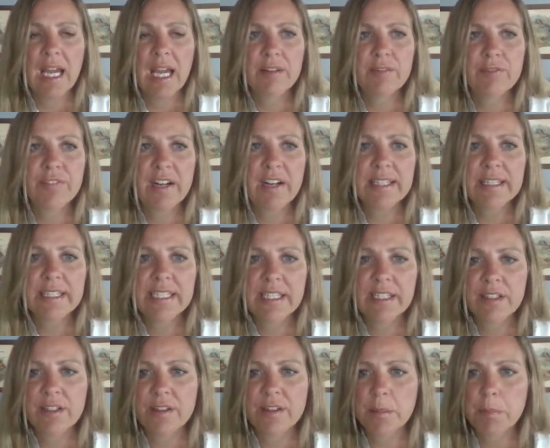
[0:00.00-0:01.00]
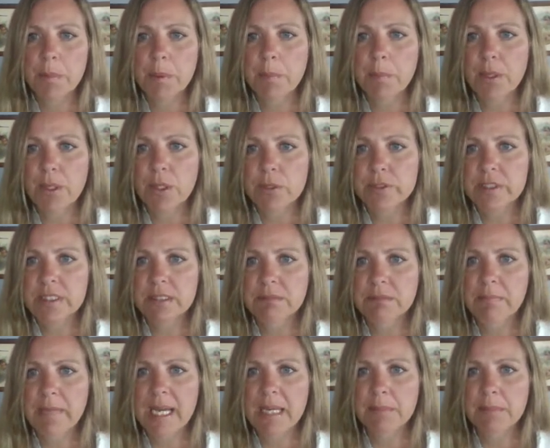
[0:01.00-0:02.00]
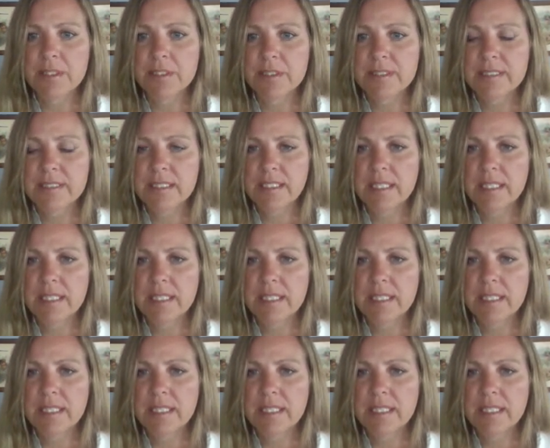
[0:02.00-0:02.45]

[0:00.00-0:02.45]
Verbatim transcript: And finally, here are the proposed mammals.